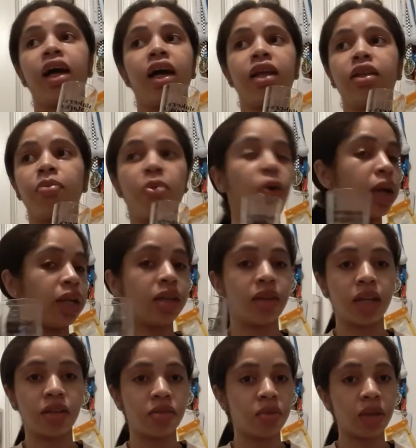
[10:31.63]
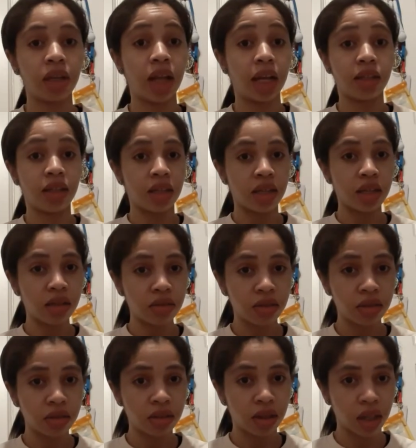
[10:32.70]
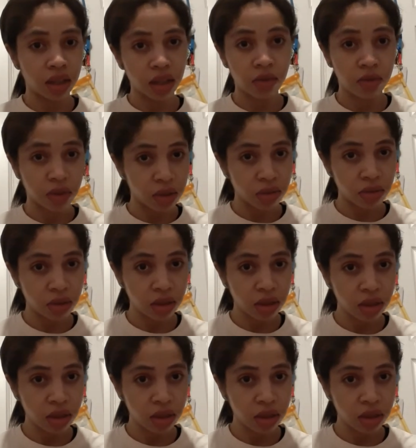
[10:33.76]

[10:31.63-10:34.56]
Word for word: The point is, I just really like to eat. I love food.